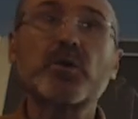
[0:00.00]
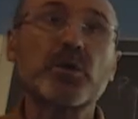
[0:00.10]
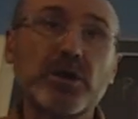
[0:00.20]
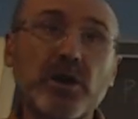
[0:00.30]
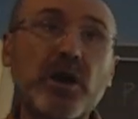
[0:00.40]

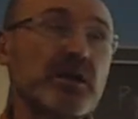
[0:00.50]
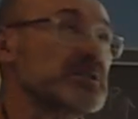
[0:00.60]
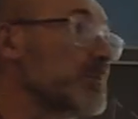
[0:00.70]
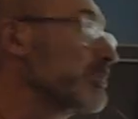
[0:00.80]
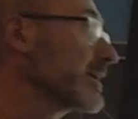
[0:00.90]
or
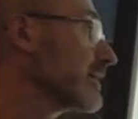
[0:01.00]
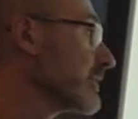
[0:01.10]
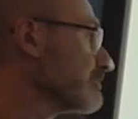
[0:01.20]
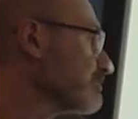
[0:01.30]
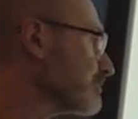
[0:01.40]
automobiling.
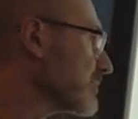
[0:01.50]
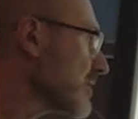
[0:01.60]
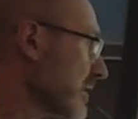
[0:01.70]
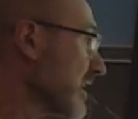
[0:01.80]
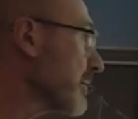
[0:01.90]

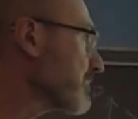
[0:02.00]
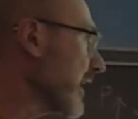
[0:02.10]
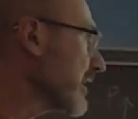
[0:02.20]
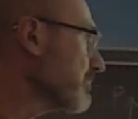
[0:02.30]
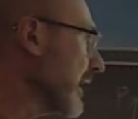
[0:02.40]
Keep
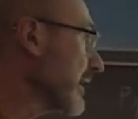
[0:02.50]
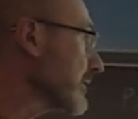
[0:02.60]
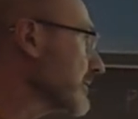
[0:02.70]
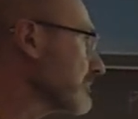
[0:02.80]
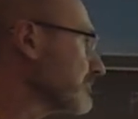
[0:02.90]
that in
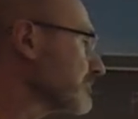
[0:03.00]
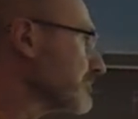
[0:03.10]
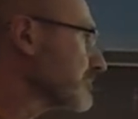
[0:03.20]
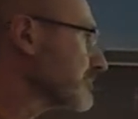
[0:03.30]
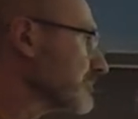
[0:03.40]
mind.
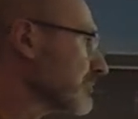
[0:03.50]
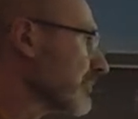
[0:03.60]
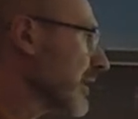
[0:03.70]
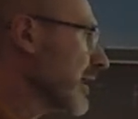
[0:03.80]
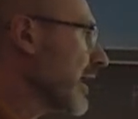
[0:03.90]

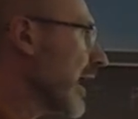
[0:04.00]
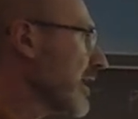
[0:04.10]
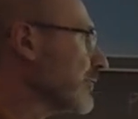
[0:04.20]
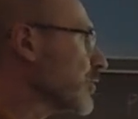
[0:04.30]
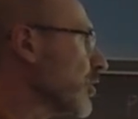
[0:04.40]

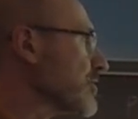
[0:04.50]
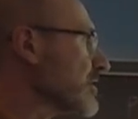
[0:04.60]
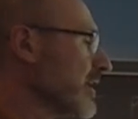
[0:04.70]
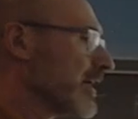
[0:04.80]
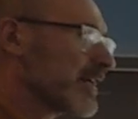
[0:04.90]
And of
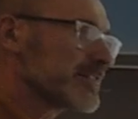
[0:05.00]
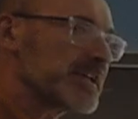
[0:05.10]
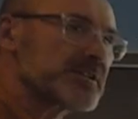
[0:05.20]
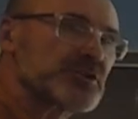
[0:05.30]
course, the